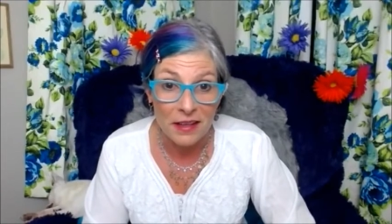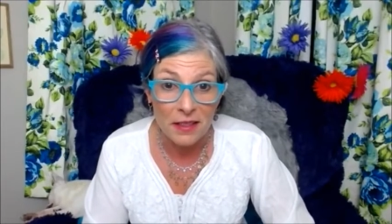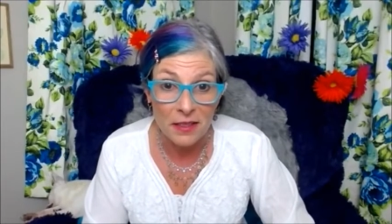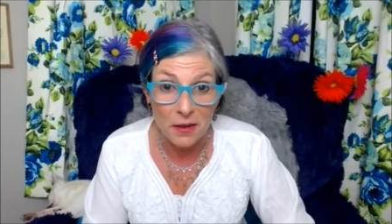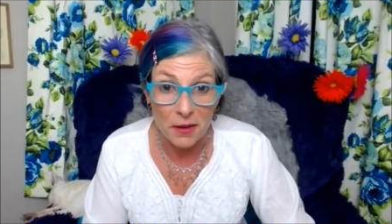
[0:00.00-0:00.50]

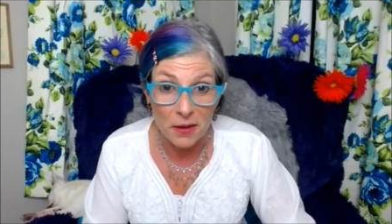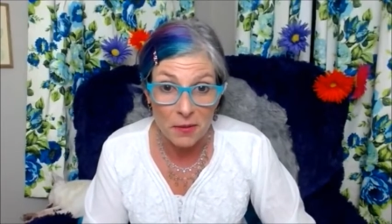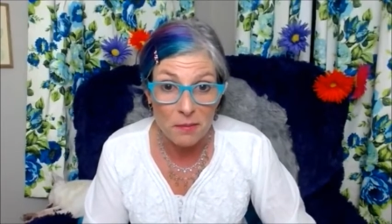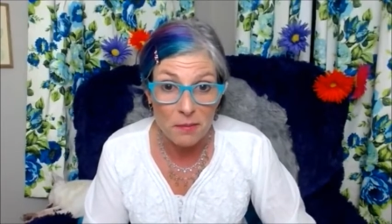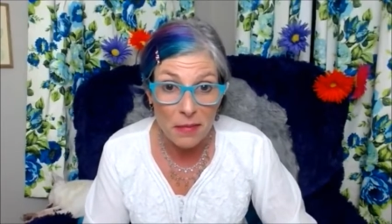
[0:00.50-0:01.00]

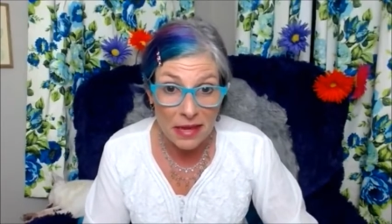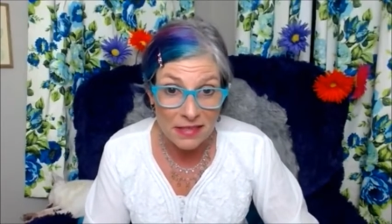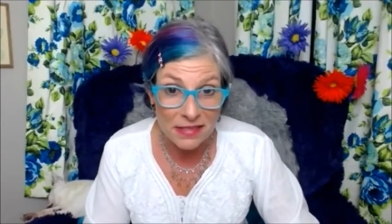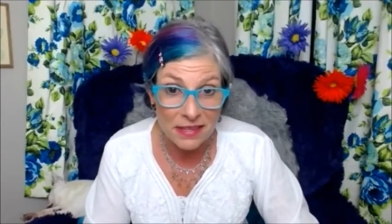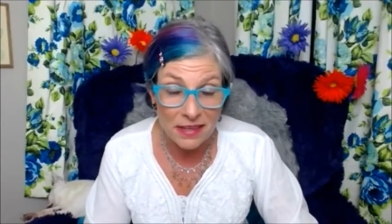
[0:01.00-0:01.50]
the
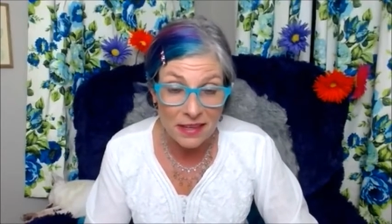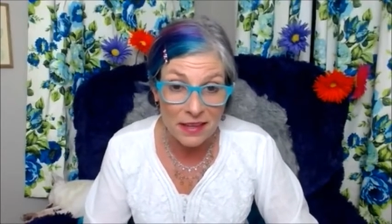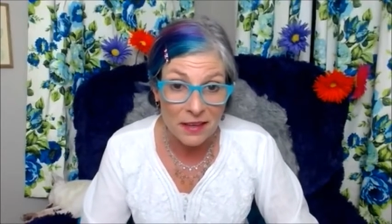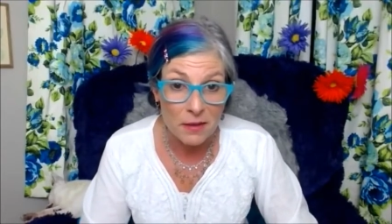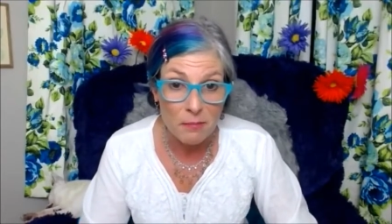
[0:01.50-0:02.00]

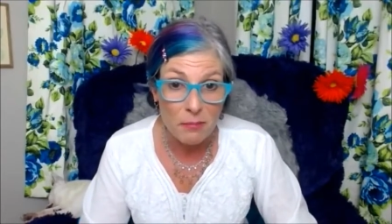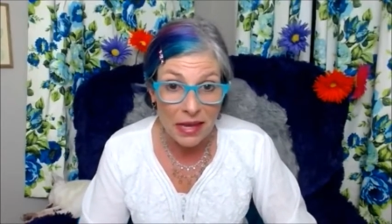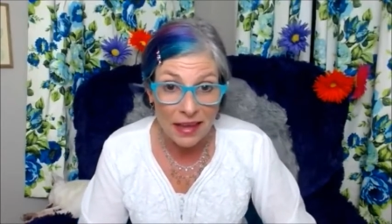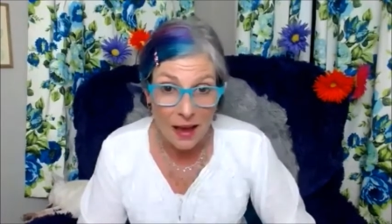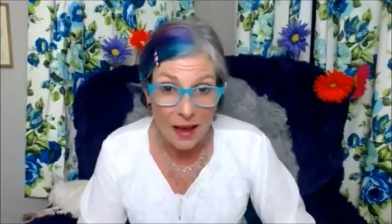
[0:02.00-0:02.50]
Macy
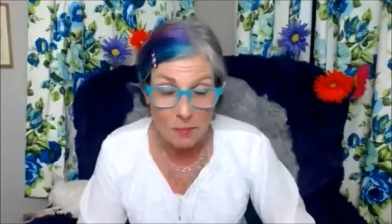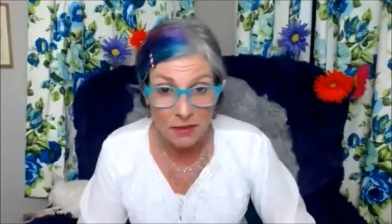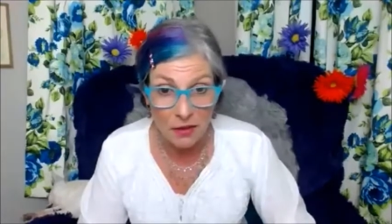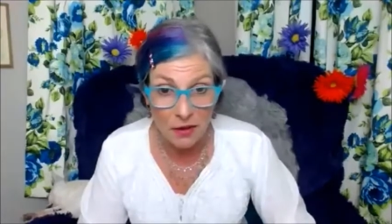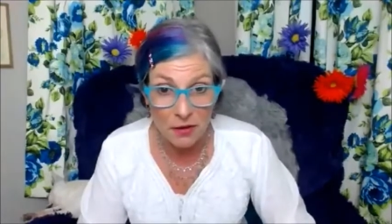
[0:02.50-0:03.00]
Big Happy
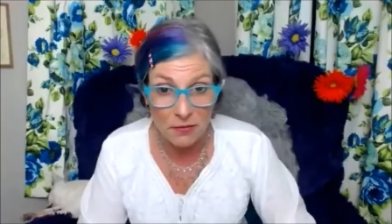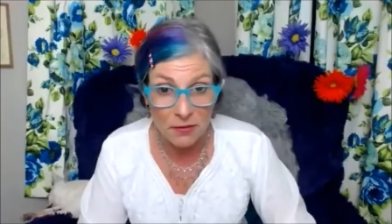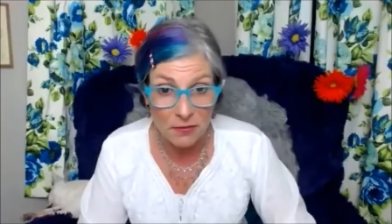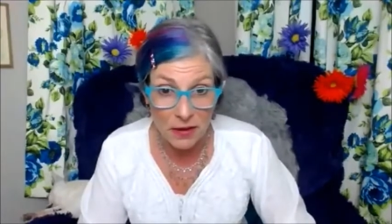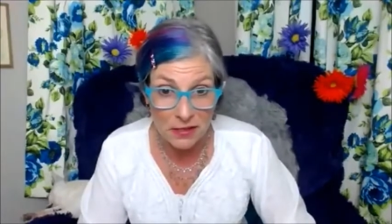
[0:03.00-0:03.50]
Love
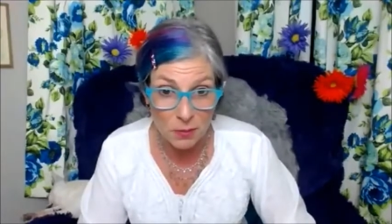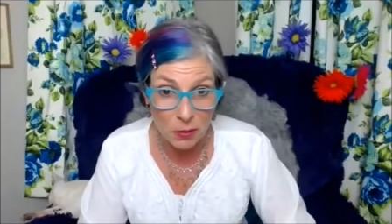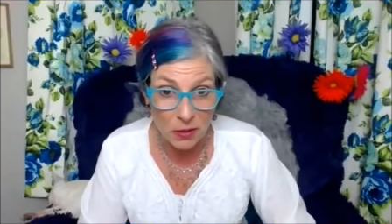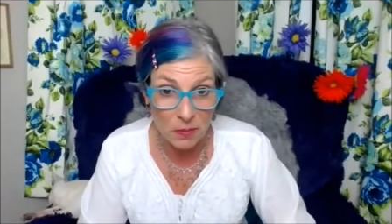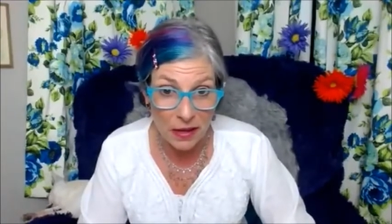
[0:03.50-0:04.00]

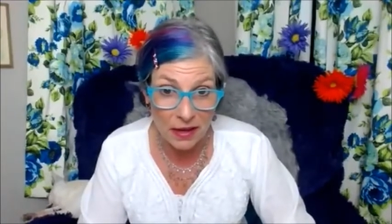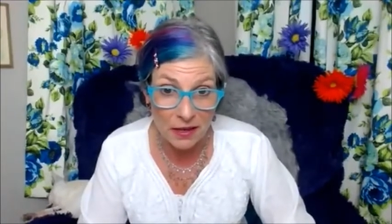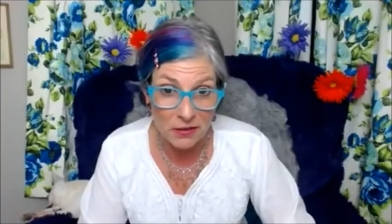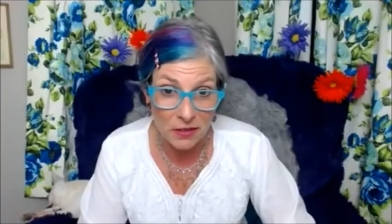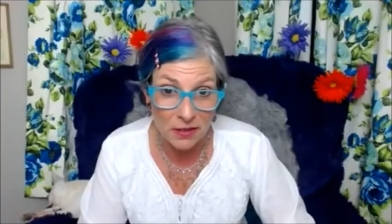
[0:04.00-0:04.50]
Facebook
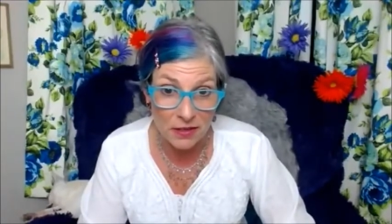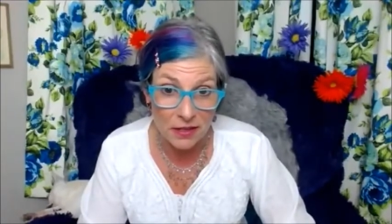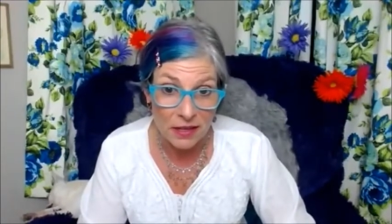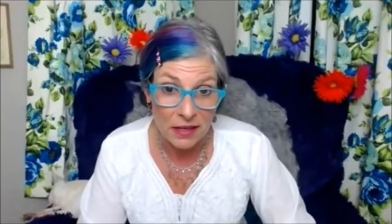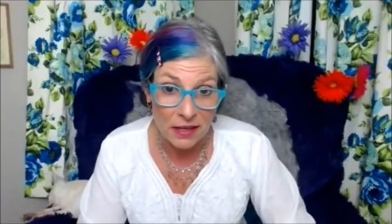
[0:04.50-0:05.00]
page and
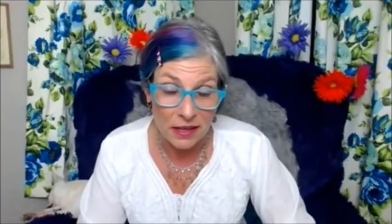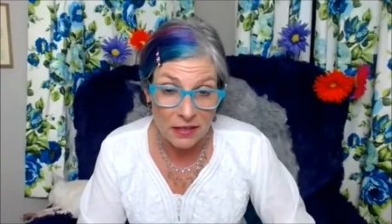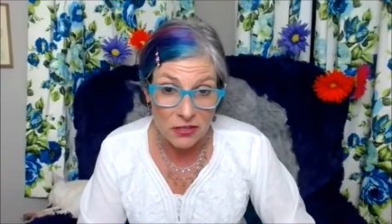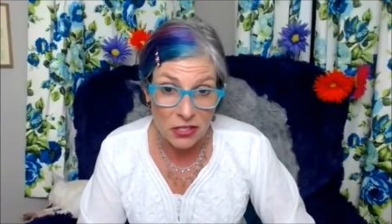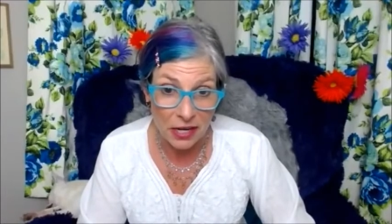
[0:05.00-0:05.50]

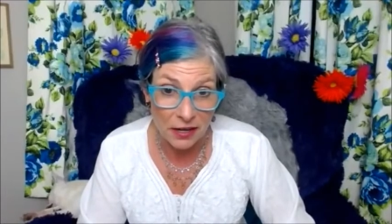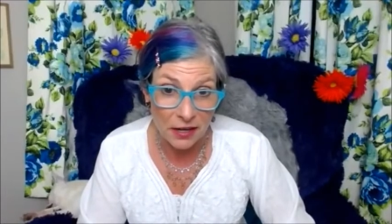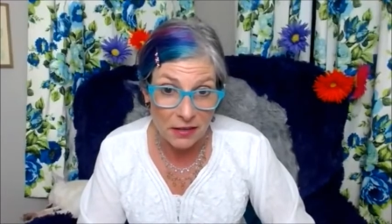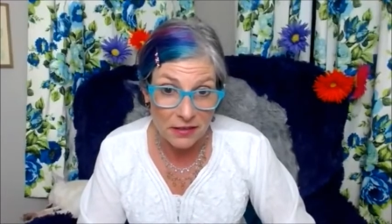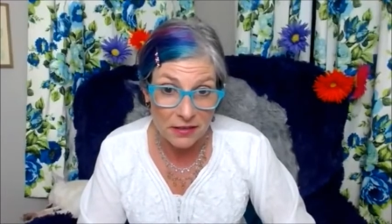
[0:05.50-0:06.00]
and
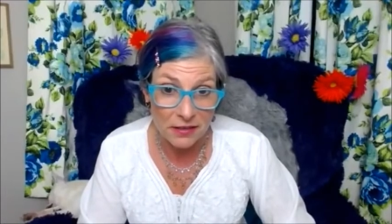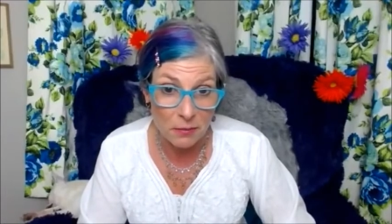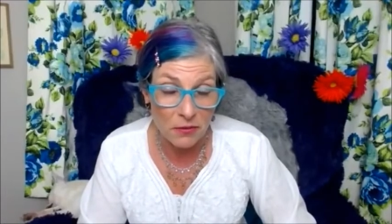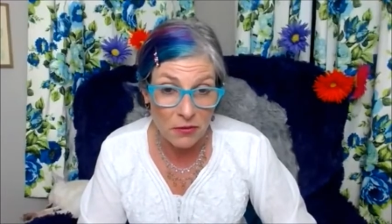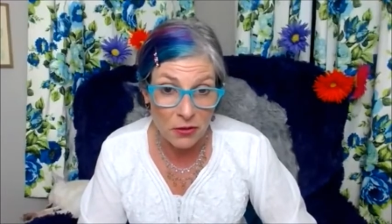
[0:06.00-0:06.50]
share
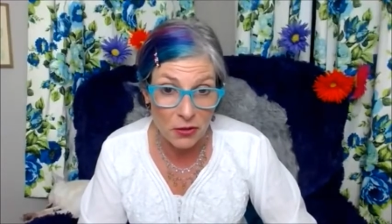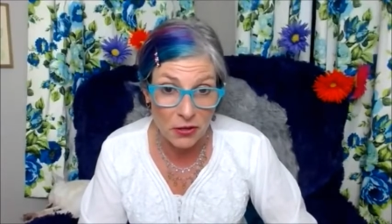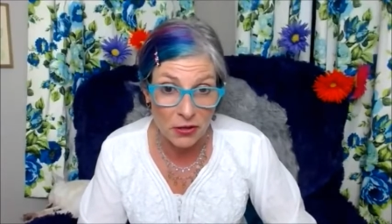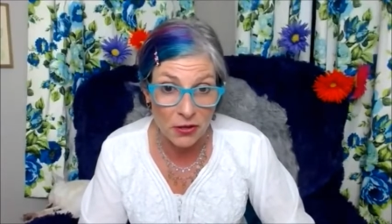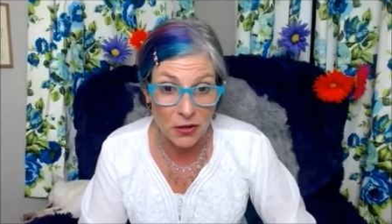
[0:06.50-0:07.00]
some of
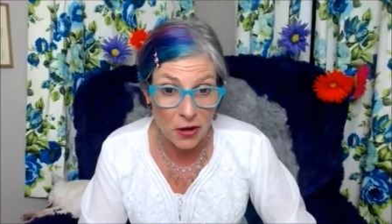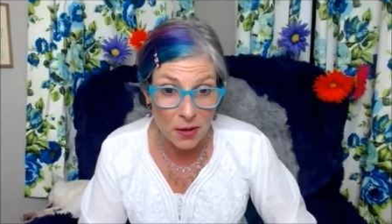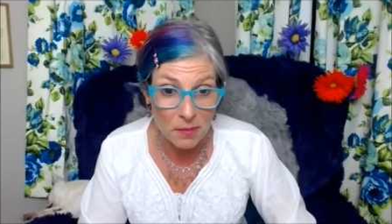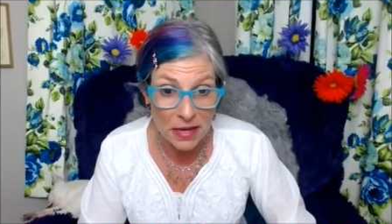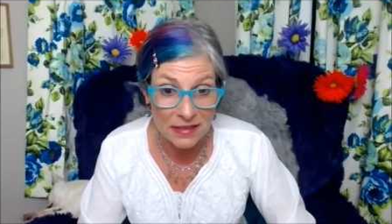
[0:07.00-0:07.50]
your
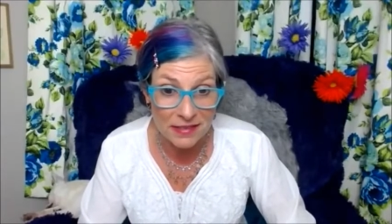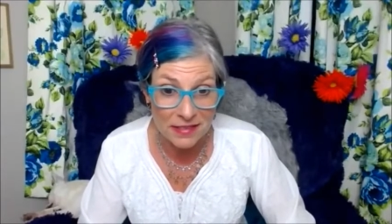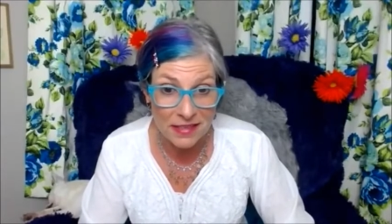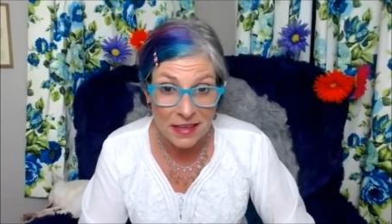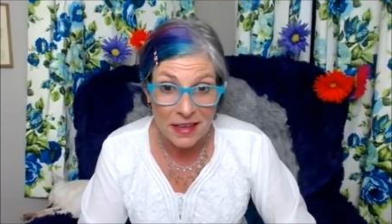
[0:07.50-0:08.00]
comments.